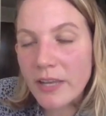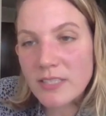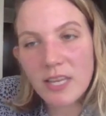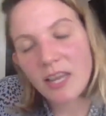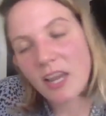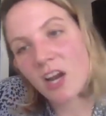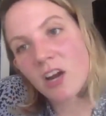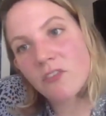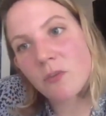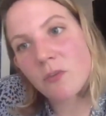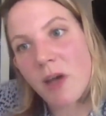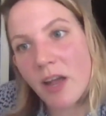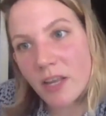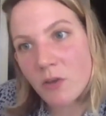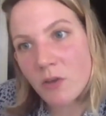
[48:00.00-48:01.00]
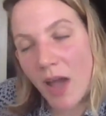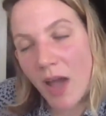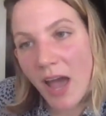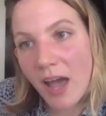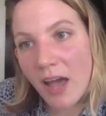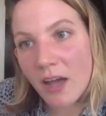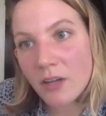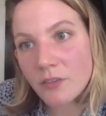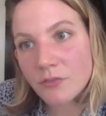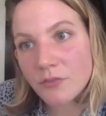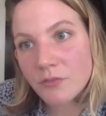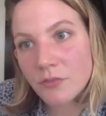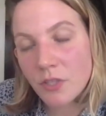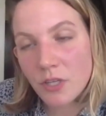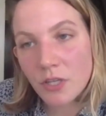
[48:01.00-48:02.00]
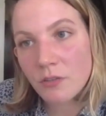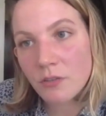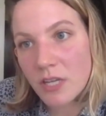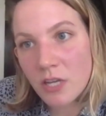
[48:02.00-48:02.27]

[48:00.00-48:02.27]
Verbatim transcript: take care of the body you have, you know,